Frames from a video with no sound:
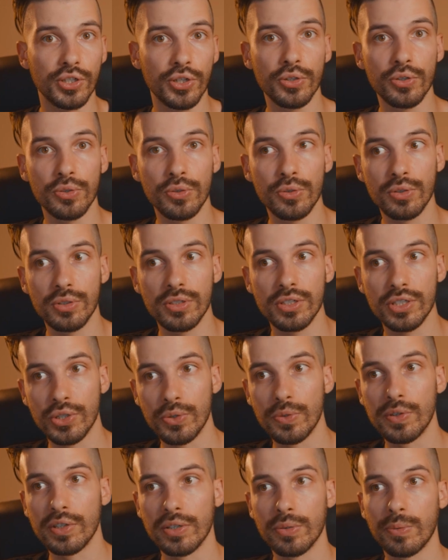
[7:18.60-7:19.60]
two
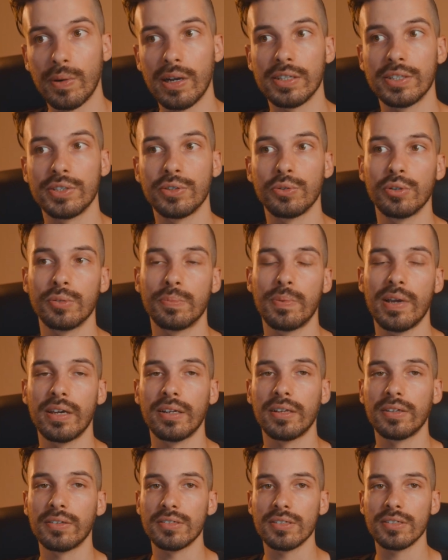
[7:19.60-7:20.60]
200 watt solar
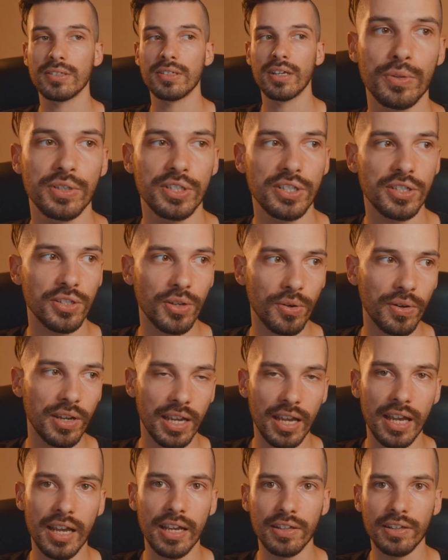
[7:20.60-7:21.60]
panels, which is
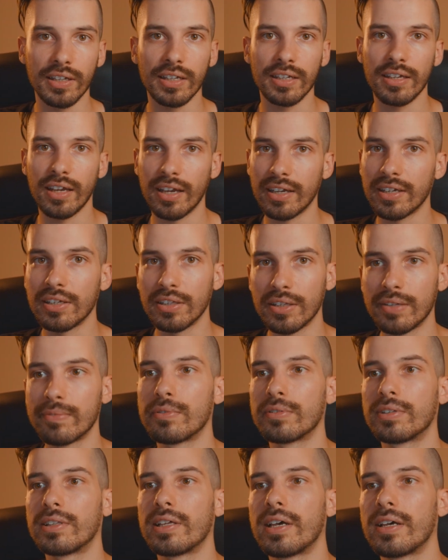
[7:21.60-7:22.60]
okay, like I can live
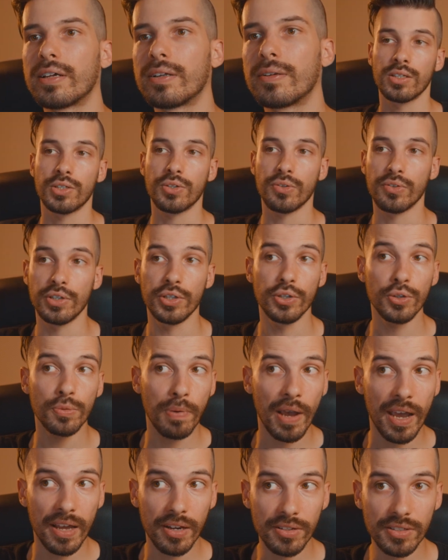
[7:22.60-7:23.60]
with that. So the new
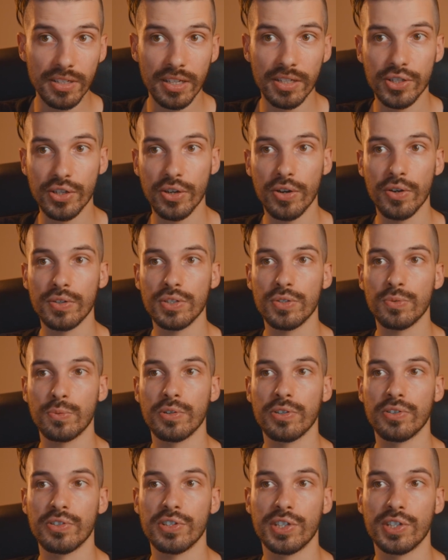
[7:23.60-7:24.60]
panels I chose were the